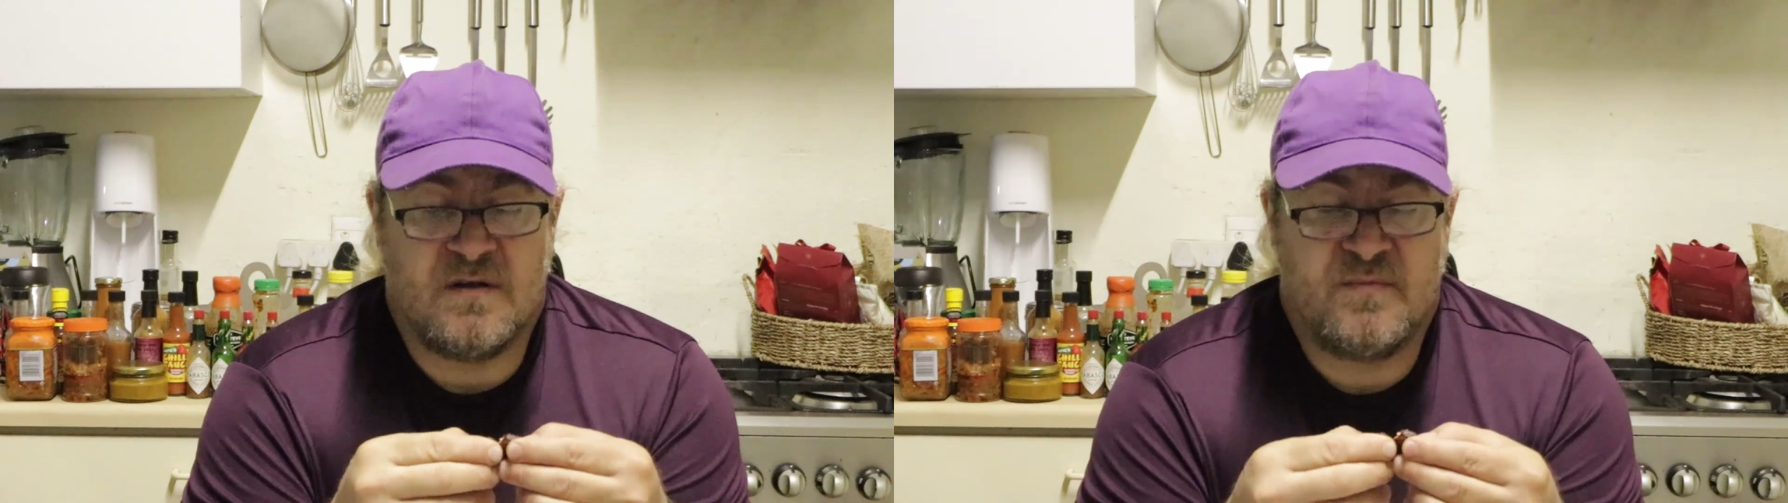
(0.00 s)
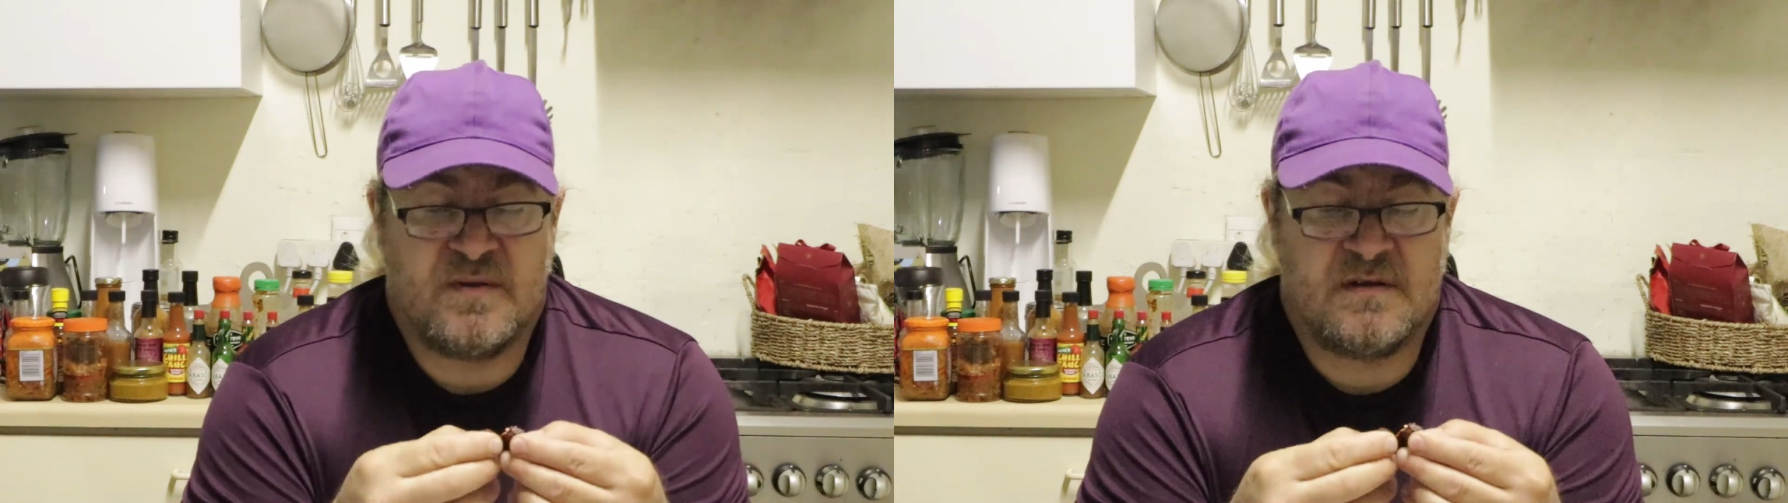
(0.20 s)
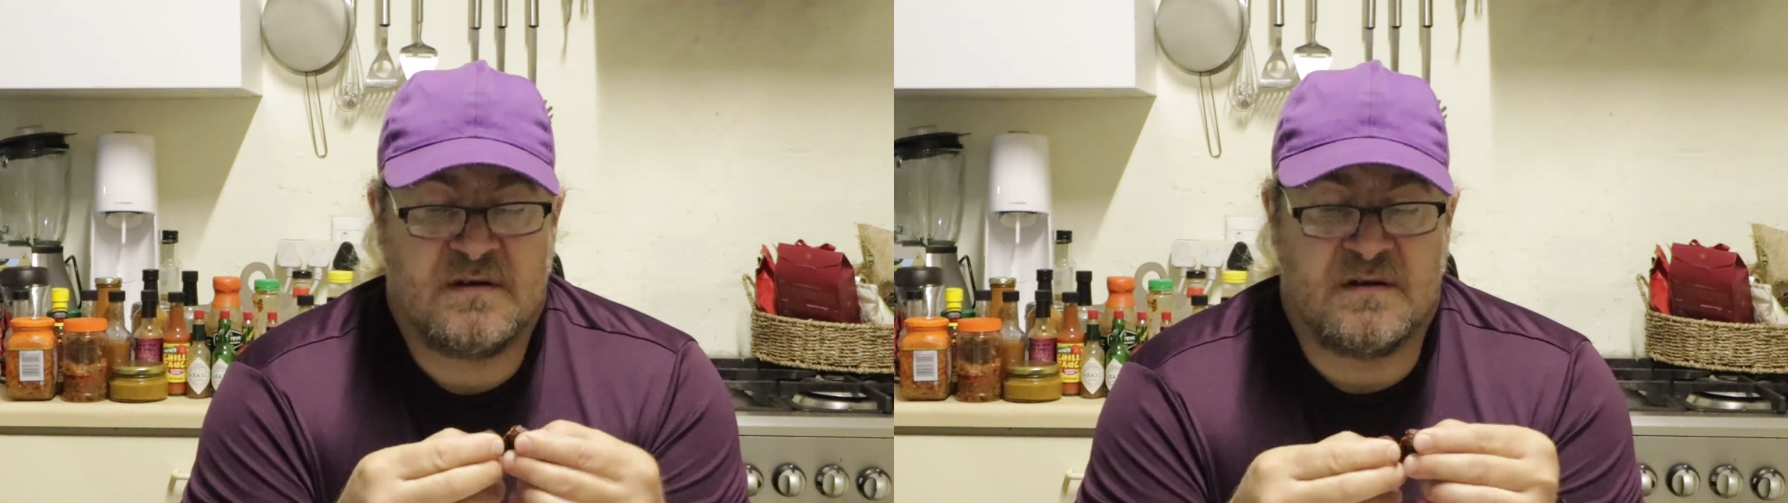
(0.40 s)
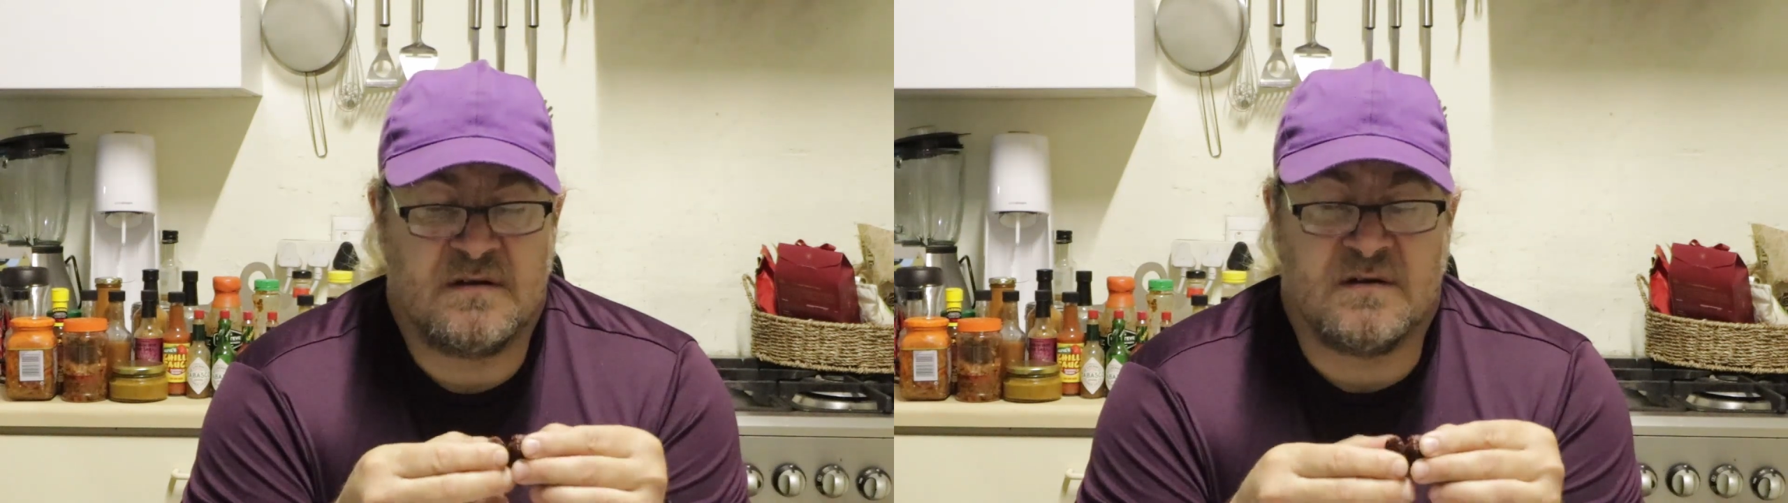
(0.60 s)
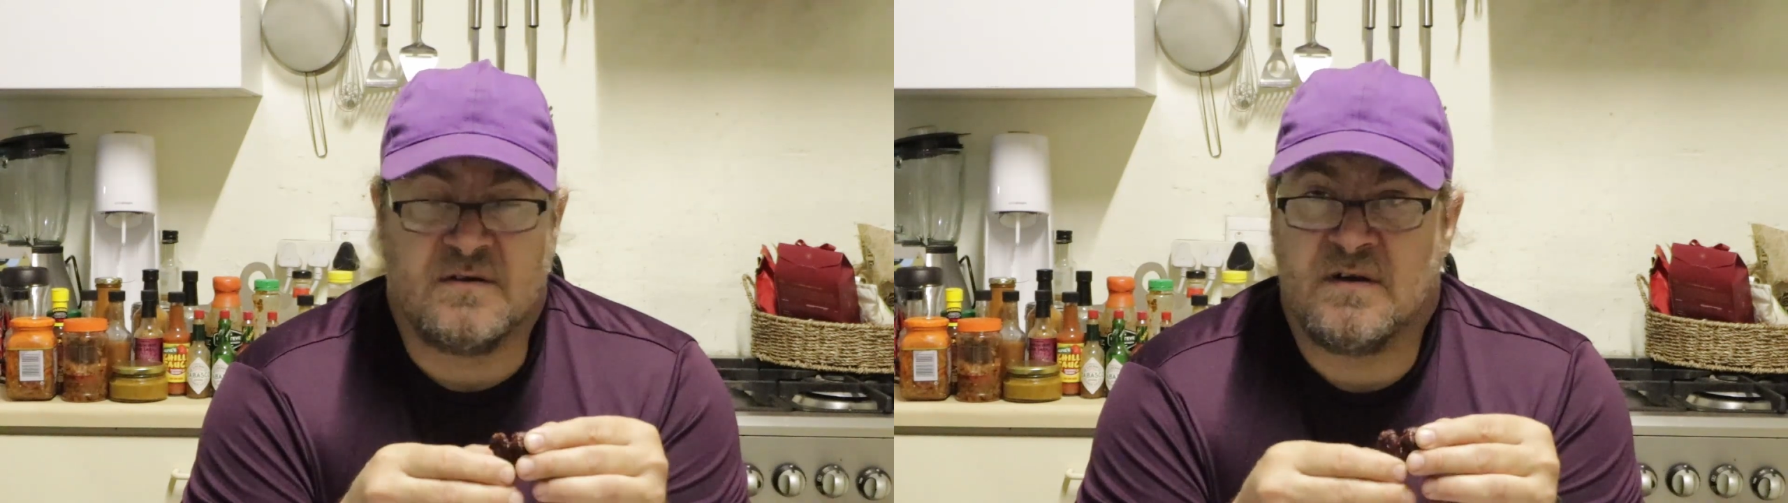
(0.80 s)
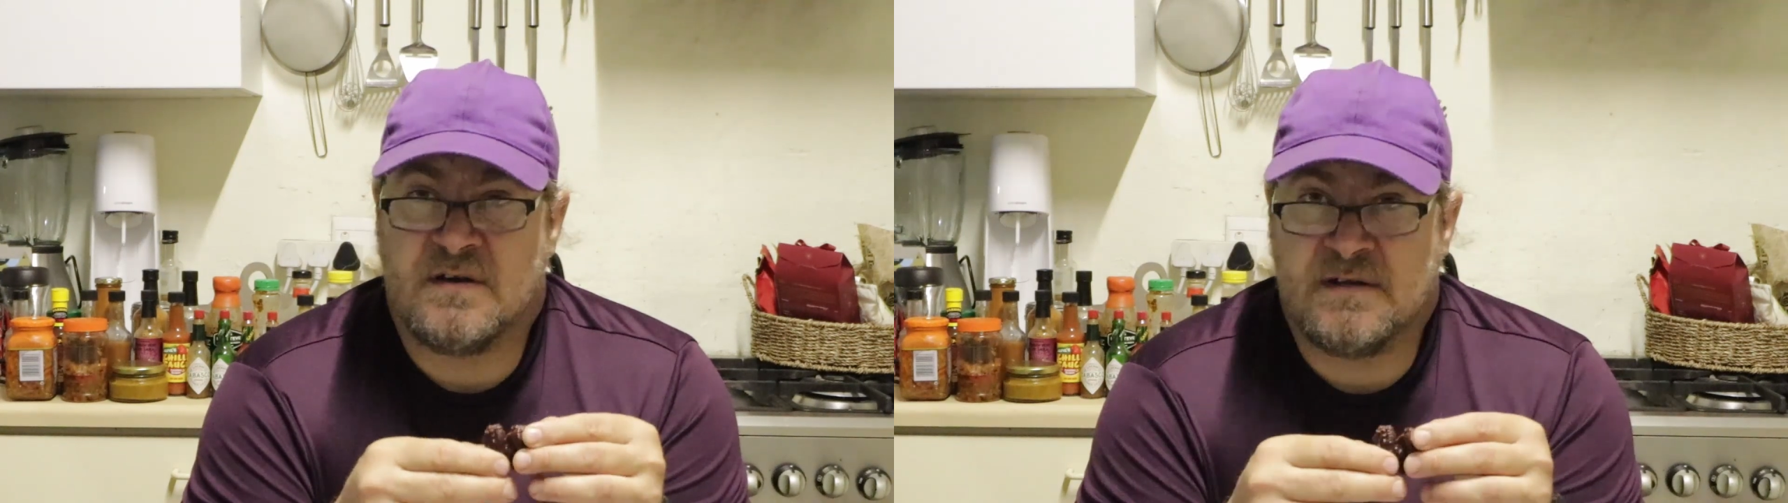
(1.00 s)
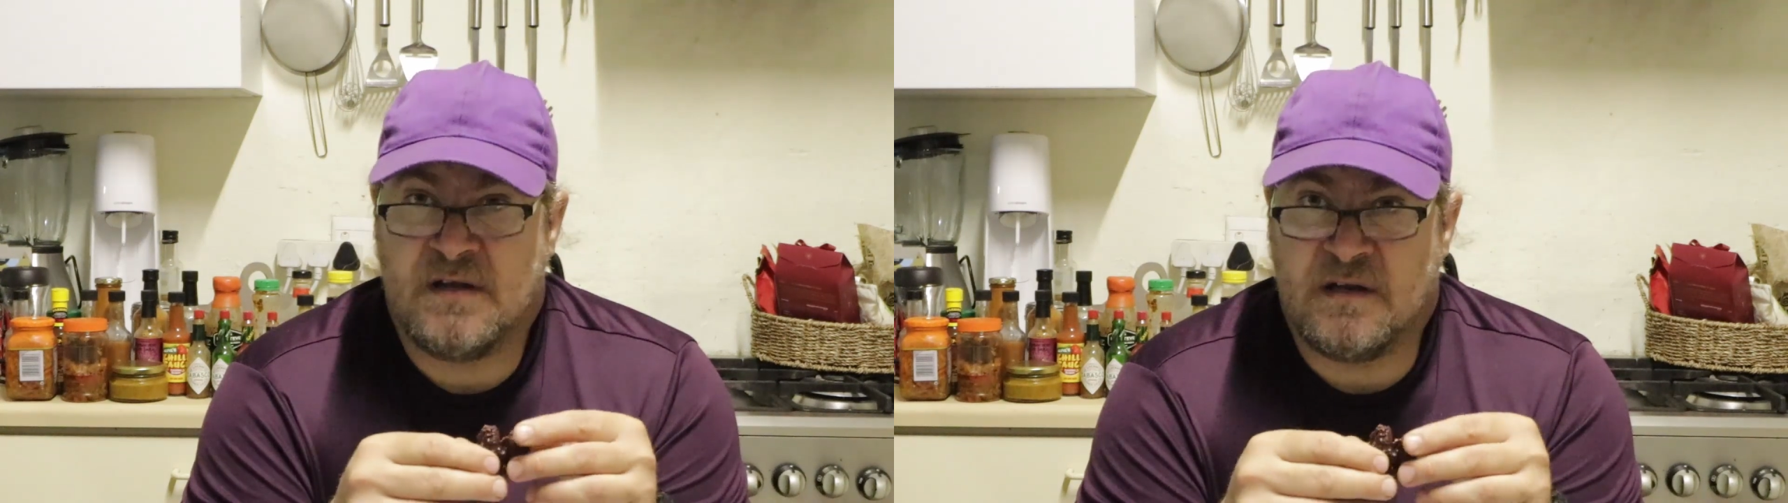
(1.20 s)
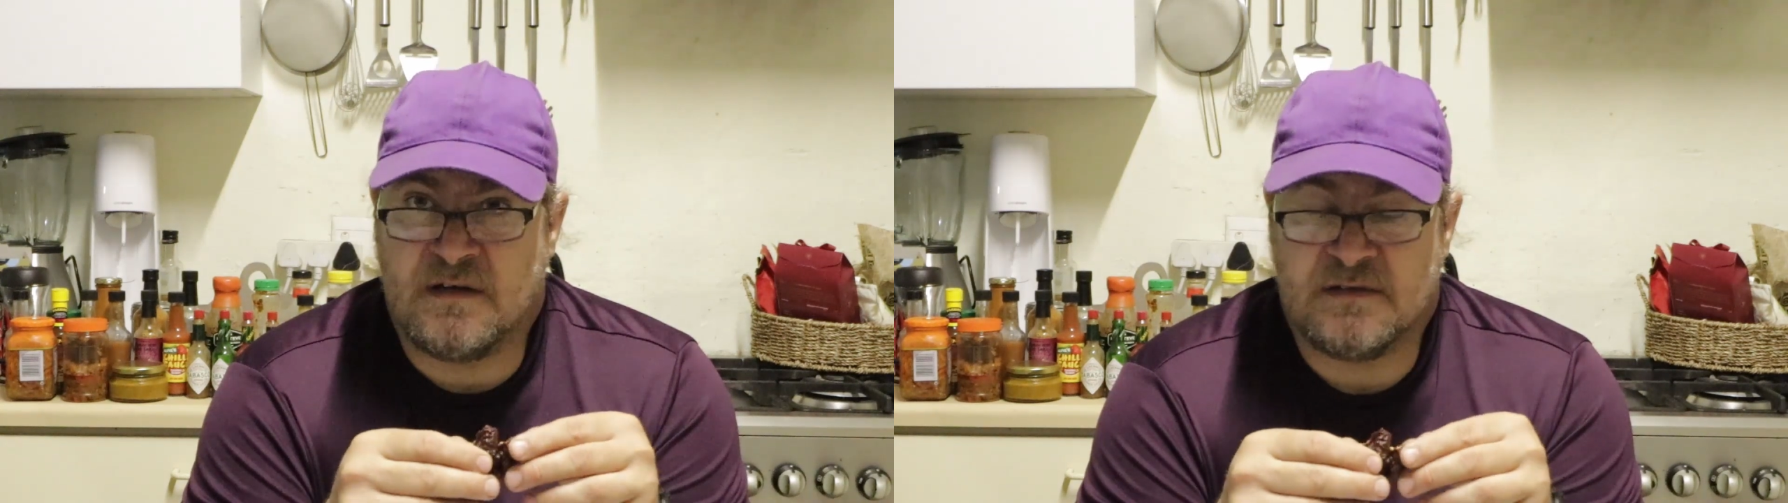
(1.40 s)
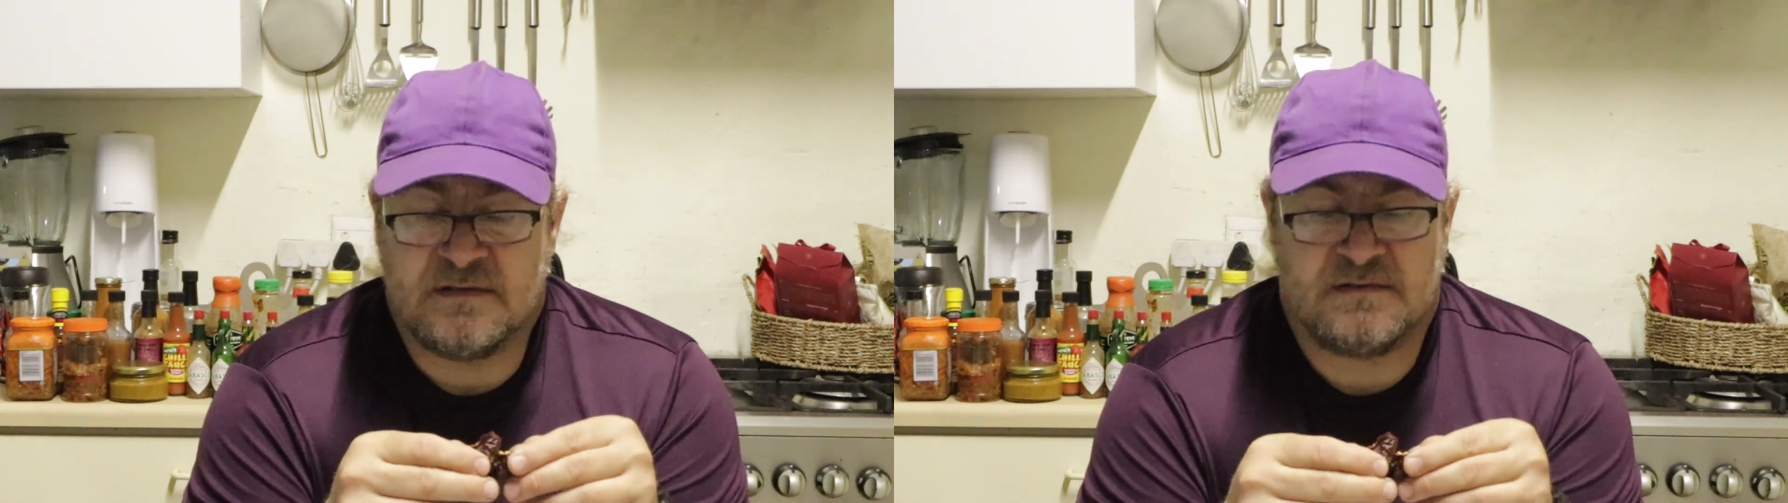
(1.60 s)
open a grenadella,